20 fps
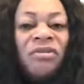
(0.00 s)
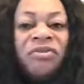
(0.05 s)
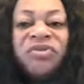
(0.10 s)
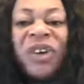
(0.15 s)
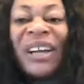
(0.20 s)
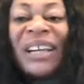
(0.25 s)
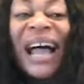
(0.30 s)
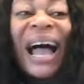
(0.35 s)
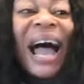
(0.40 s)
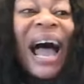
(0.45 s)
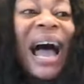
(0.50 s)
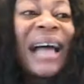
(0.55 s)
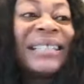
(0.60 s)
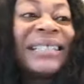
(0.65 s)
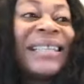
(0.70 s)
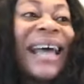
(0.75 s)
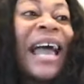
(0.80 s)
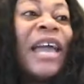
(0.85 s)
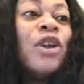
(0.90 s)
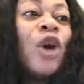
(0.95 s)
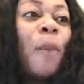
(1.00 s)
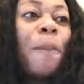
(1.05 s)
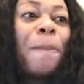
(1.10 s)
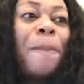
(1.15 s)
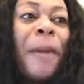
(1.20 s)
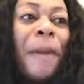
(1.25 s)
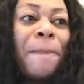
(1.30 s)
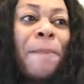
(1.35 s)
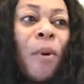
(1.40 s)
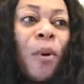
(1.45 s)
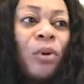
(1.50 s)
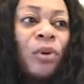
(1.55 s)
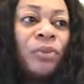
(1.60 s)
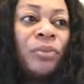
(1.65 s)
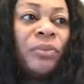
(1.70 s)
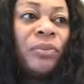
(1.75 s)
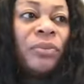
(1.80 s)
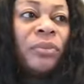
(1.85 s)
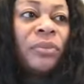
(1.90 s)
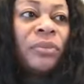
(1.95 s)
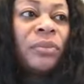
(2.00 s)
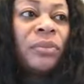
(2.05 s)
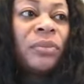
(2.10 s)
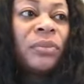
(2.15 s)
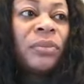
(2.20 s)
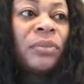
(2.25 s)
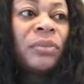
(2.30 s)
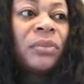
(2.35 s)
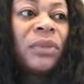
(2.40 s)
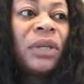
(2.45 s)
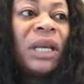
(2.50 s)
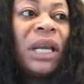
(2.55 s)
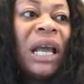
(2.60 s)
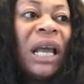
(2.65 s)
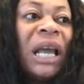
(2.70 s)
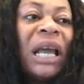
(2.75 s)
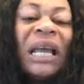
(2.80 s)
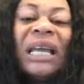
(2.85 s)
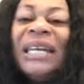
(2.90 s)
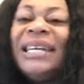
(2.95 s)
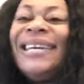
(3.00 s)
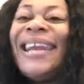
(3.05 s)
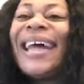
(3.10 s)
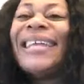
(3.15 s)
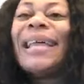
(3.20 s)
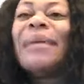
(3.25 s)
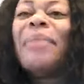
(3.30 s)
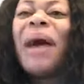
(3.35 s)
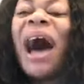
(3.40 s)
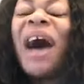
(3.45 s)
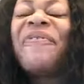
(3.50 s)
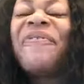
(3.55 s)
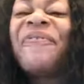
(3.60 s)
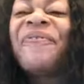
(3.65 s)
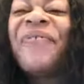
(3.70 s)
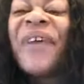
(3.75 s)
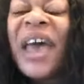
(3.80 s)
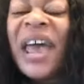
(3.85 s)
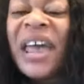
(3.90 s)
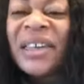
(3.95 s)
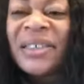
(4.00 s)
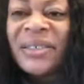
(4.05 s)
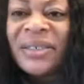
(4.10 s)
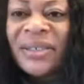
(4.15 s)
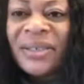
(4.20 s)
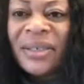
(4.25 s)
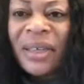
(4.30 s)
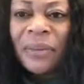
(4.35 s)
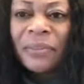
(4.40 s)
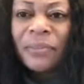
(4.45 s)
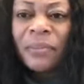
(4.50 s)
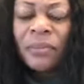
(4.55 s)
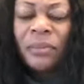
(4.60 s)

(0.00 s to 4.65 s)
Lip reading: Father, assign your people. Let them have faith.